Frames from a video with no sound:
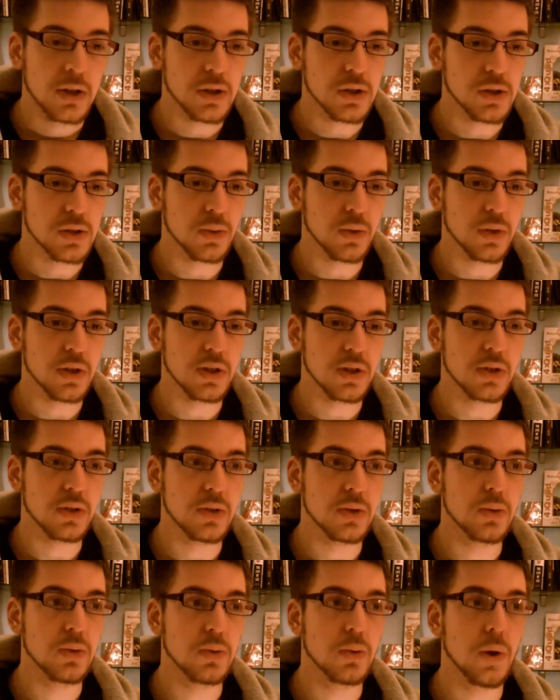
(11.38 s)
Just wanted
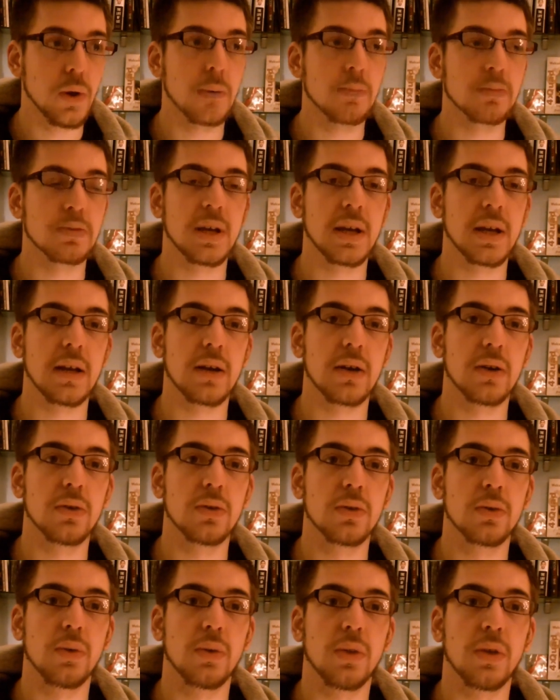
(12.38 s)
to update
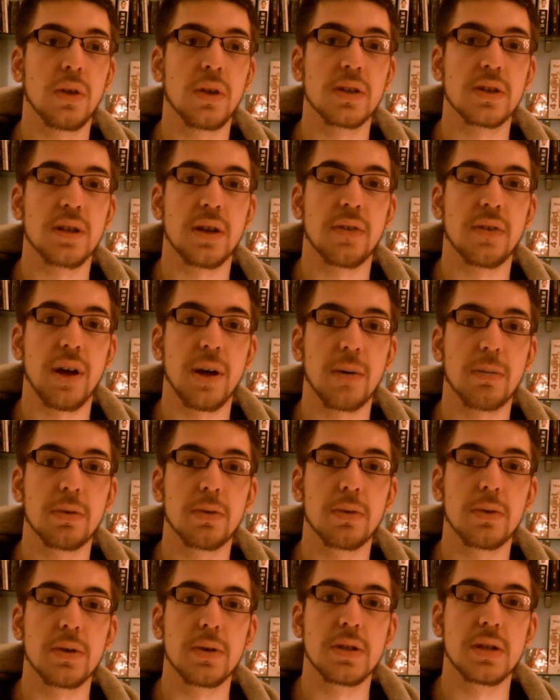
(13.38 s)
on things that have
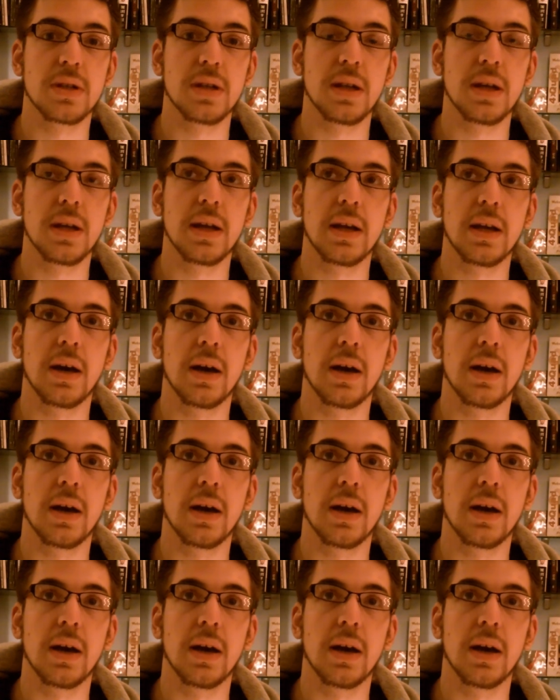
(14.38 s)
happened recently.